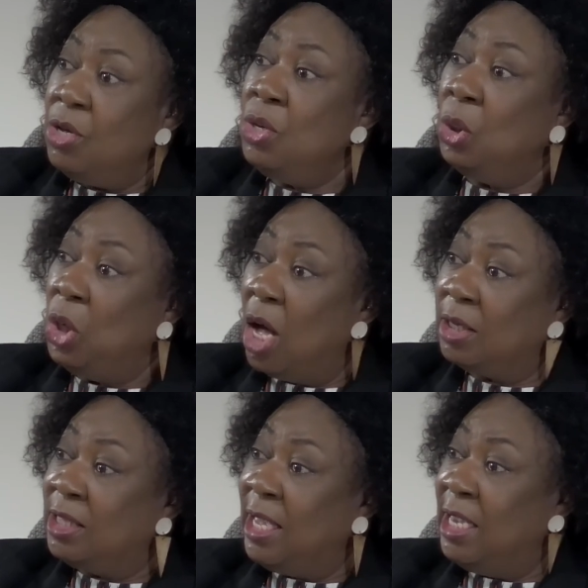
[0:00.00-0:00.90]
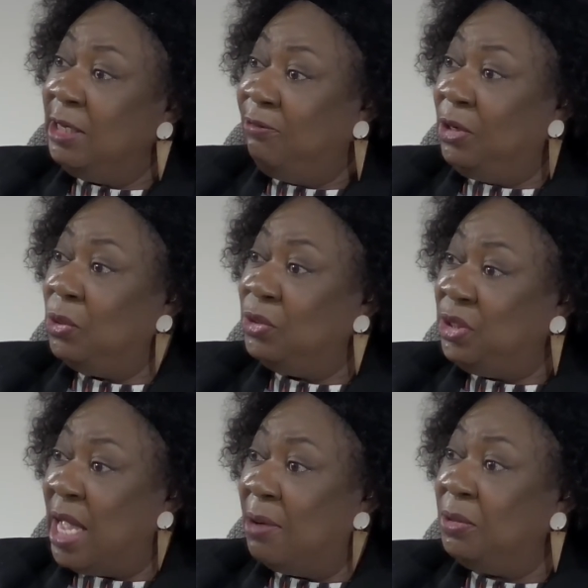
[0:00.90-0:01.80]
You lock the individual
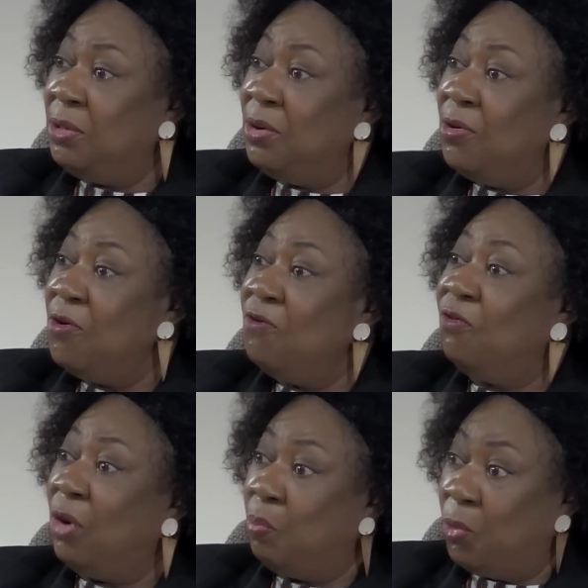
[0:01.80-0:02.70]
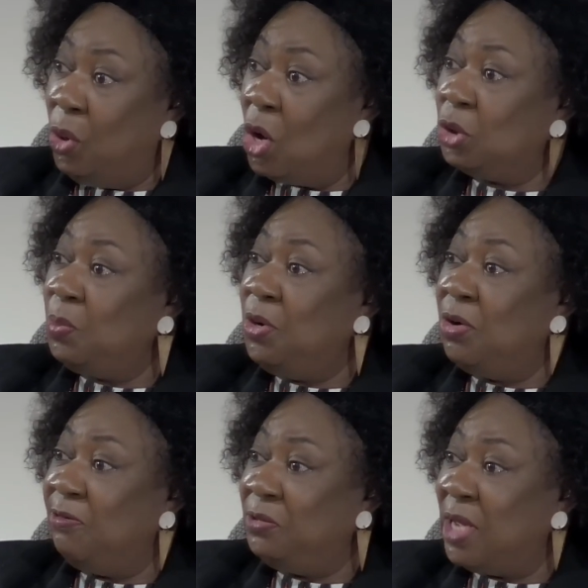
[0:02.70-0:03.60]
down for a prolonged period
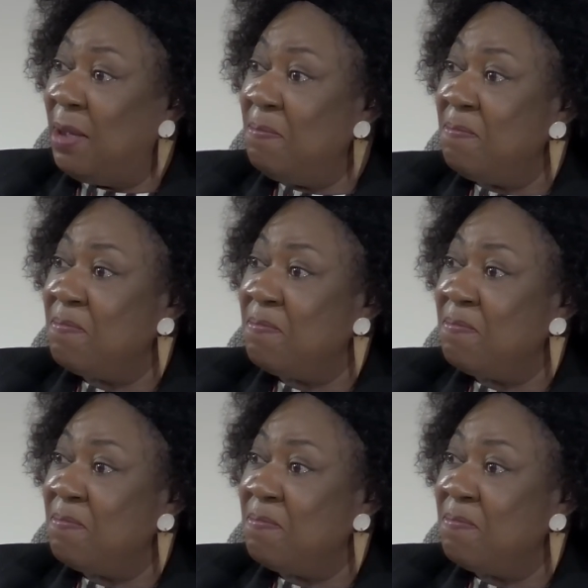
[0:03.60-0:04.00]
of time?